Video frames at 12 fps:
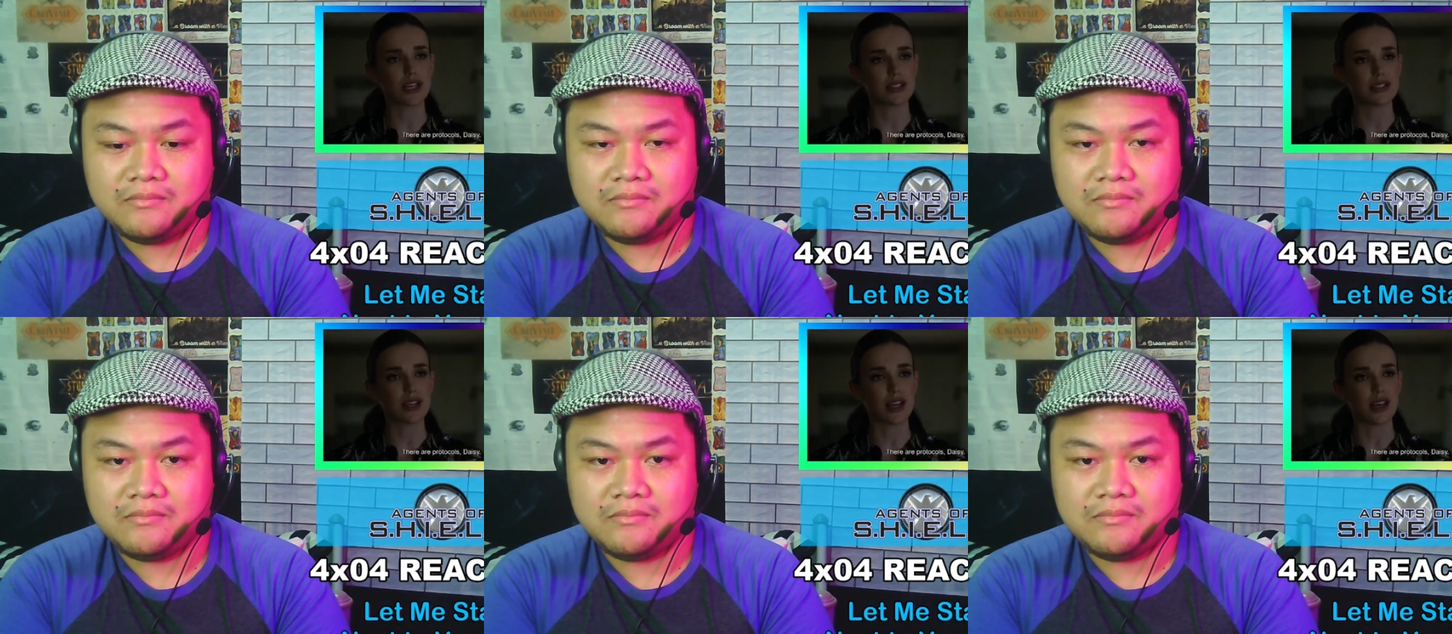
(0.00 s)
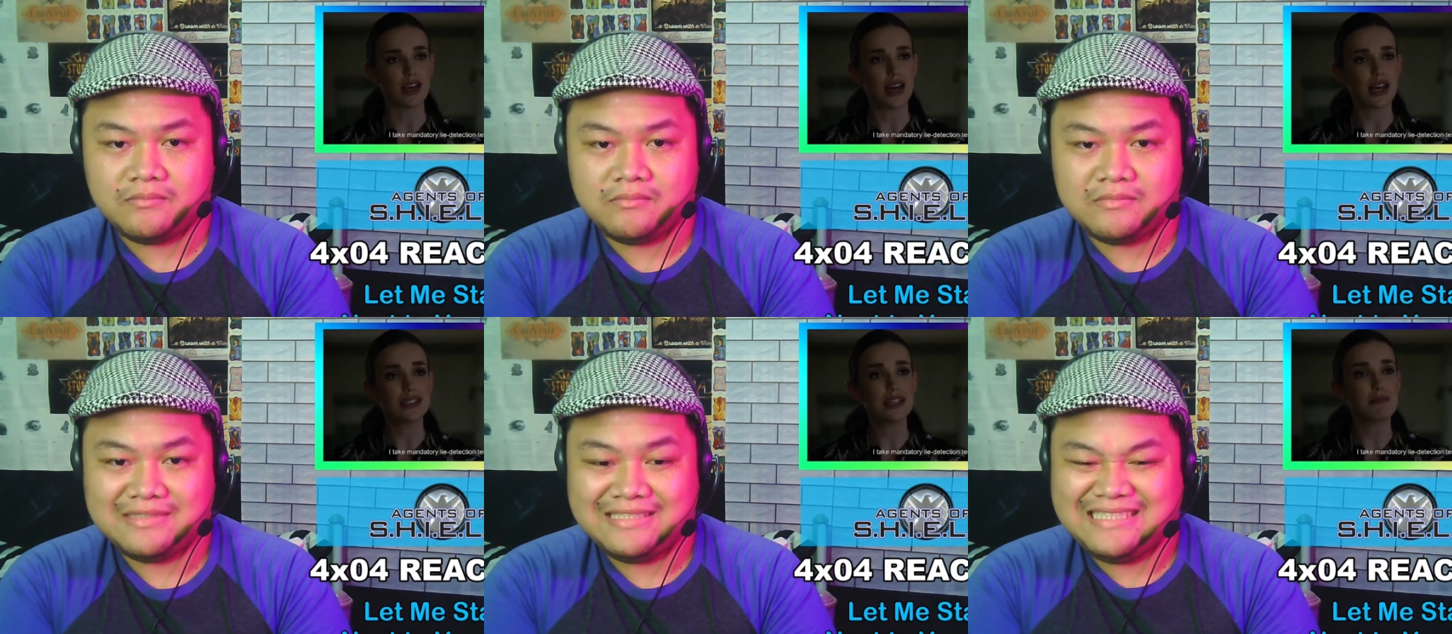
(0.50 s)
Speaker 1: Daisy.
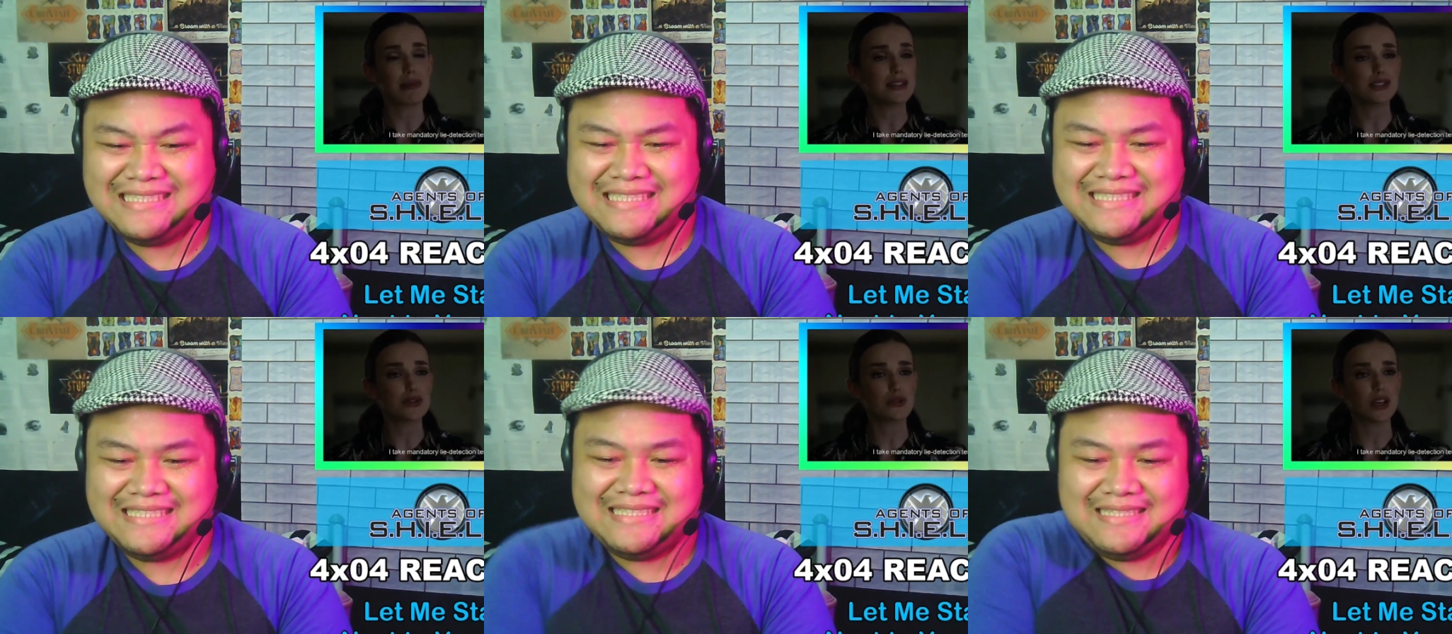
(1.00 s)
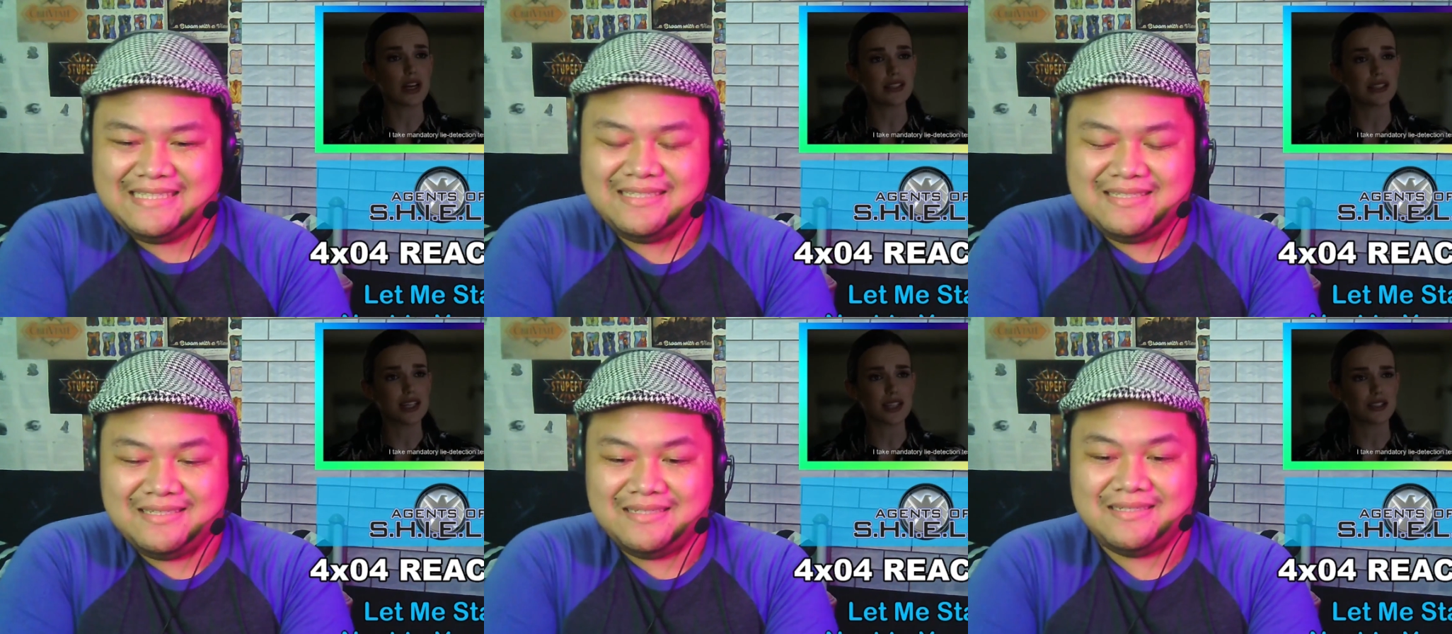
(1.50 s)
I take mandatory lie
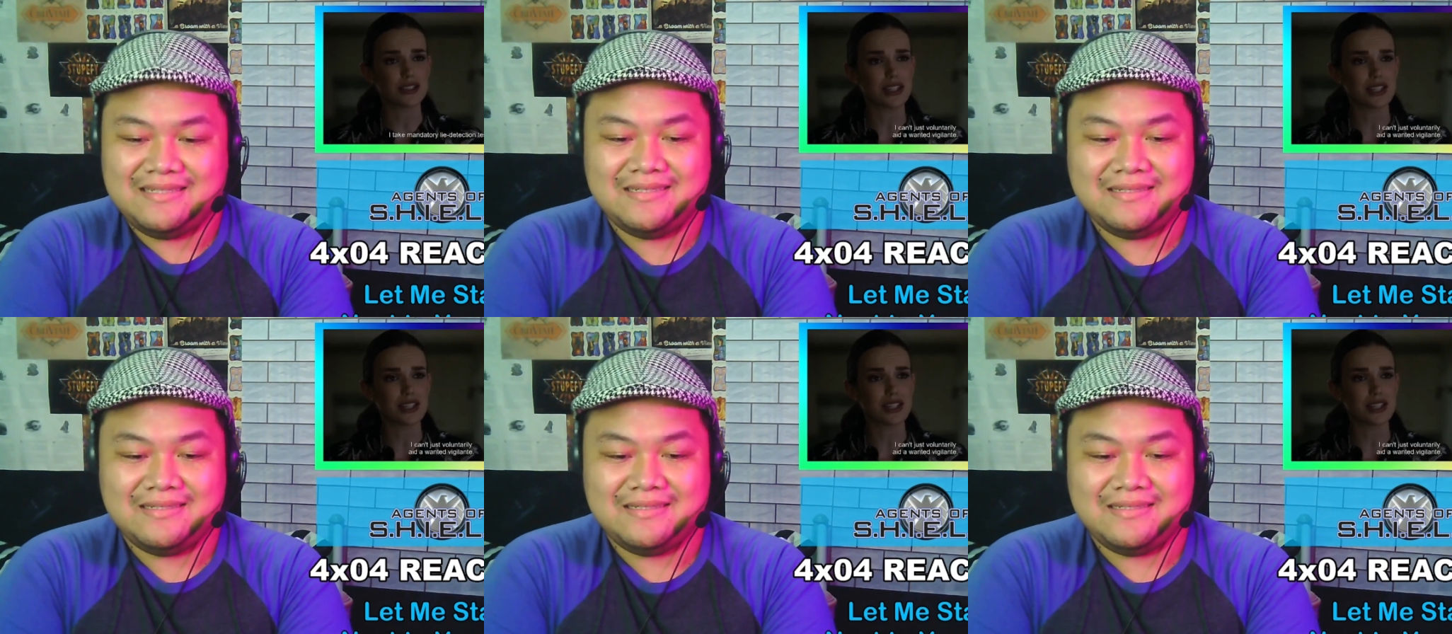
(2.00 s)
detection